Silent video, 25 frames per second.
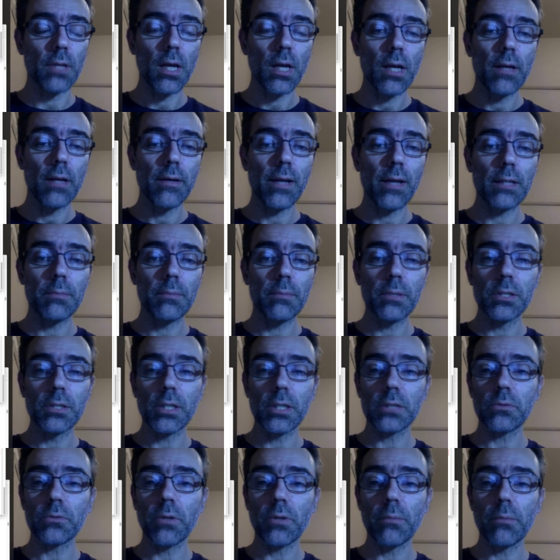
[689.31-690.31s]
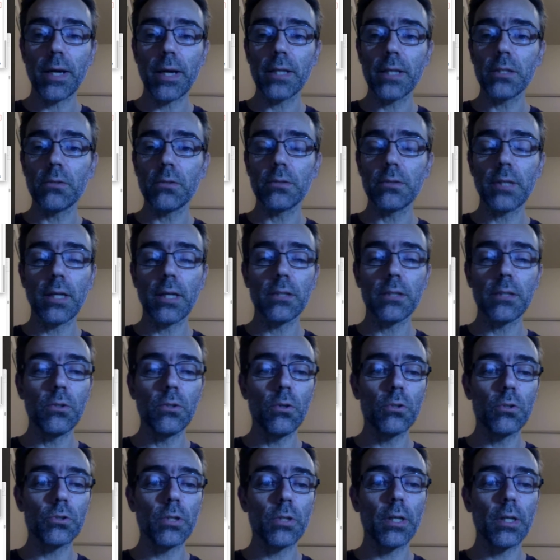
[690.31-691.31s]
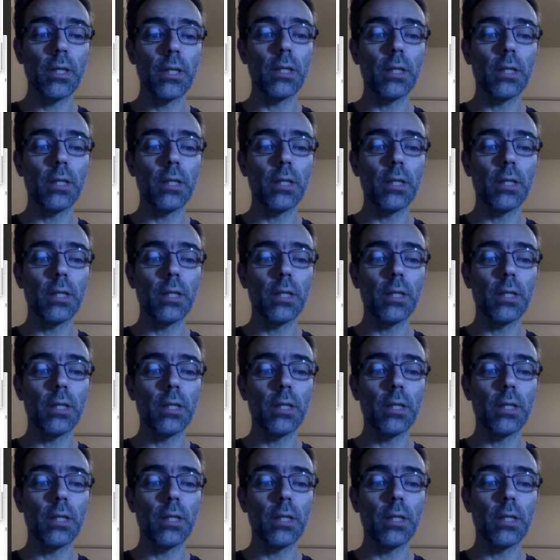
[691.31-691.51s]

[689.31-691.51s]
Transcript: Let me just remind you that usually